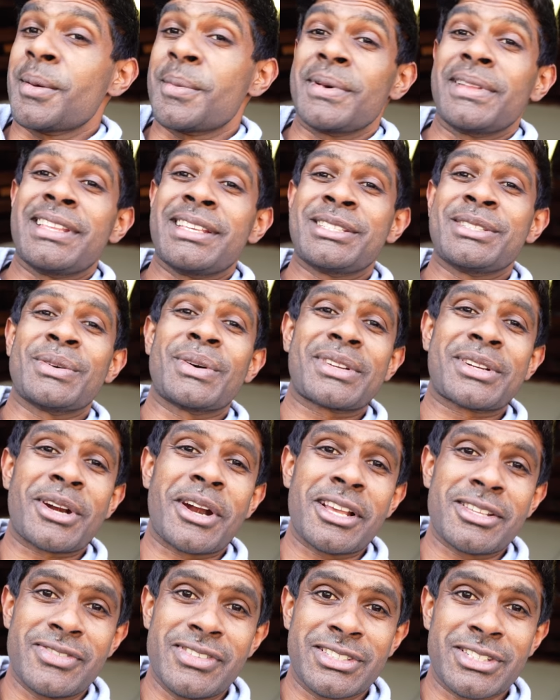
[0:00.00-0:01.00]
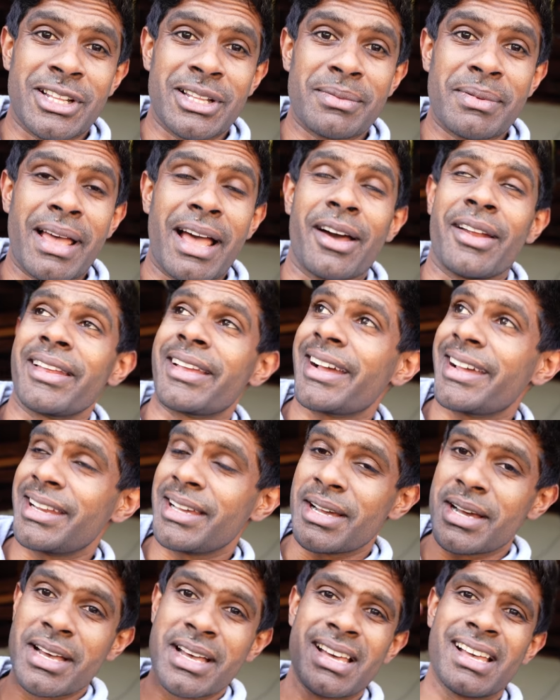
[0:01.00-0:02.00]
but this is what CrossFit's all about. It kind
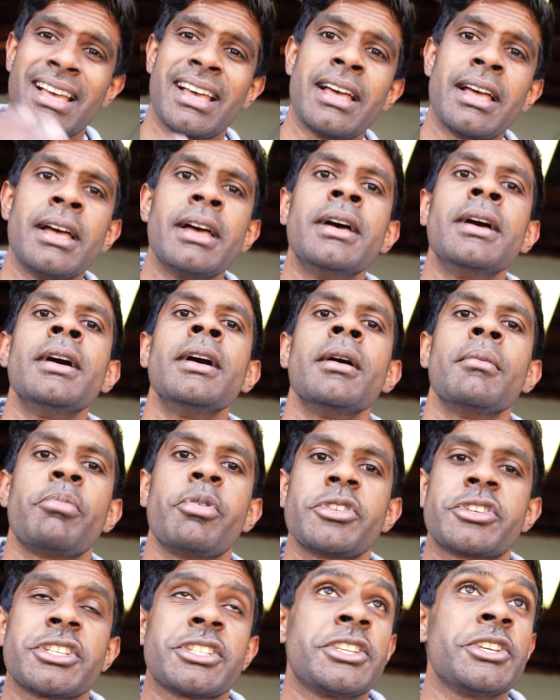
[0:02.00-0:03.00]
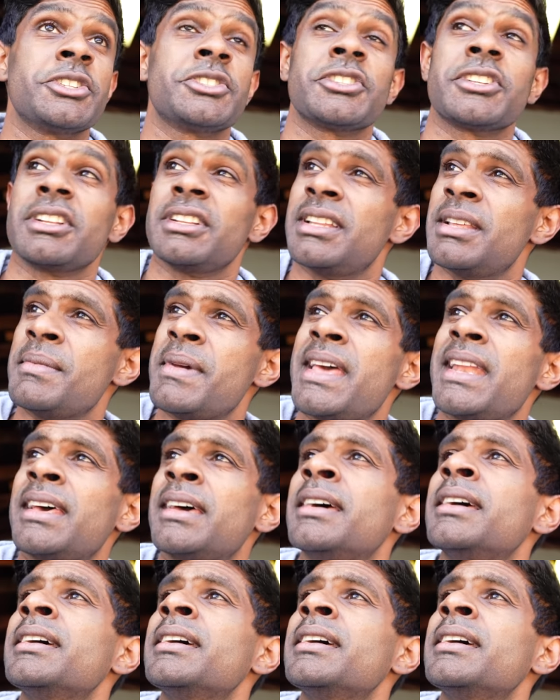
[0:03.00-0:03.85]
of pushes you to the limit.